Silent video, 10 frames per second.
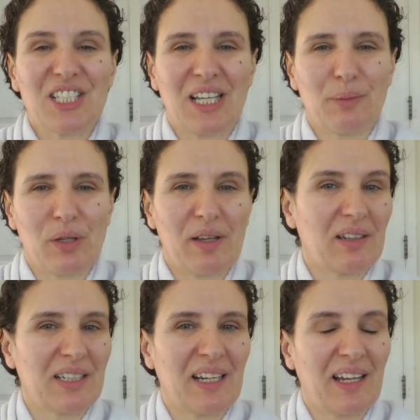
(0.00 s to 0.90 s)
Each time we
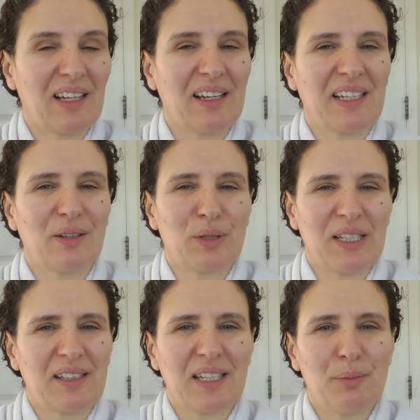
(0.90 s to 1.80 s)
are inhaling, we're
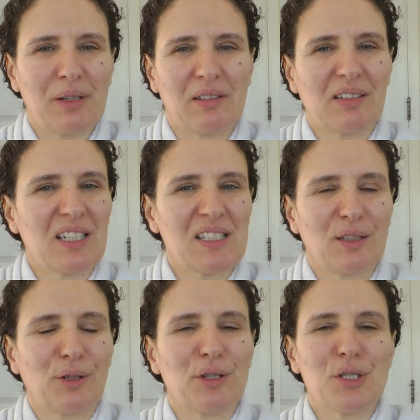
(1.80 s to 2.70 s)
going to keep our eyes
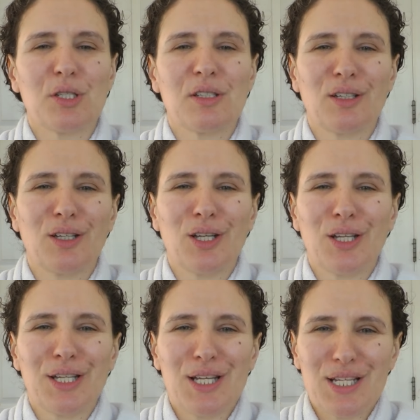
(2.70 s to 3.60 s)
closed
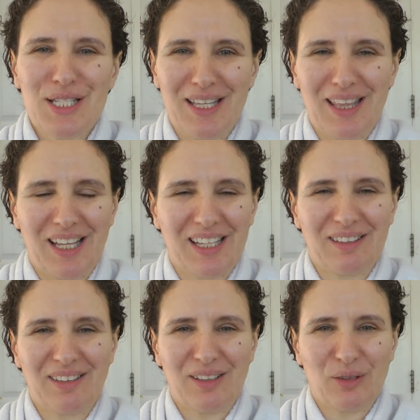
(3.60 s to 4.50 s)
so that
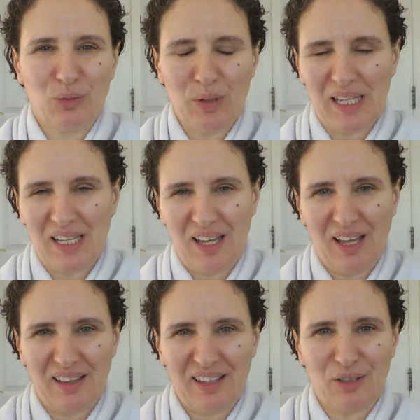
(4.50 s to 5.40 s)
we
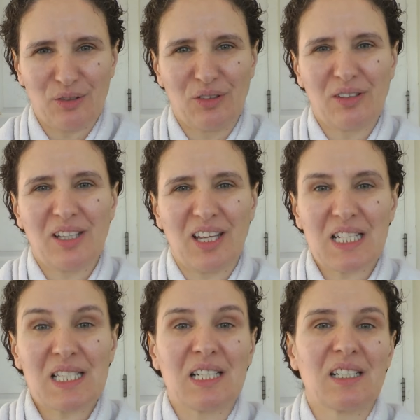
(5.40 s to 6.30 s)
cut down the
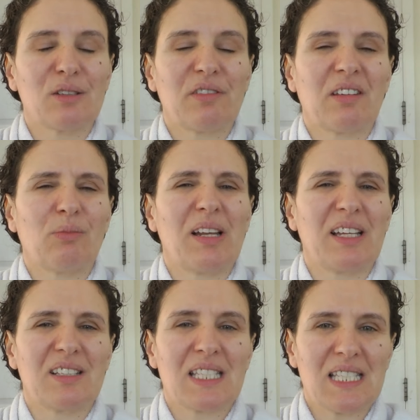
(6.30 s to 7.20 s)
external
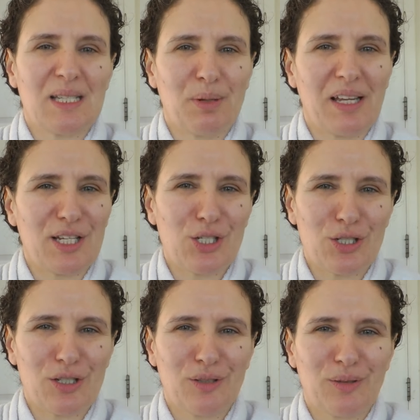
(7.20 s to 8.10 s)

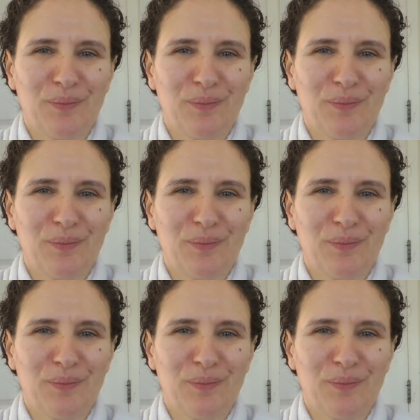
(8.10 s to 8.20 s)
stimulation.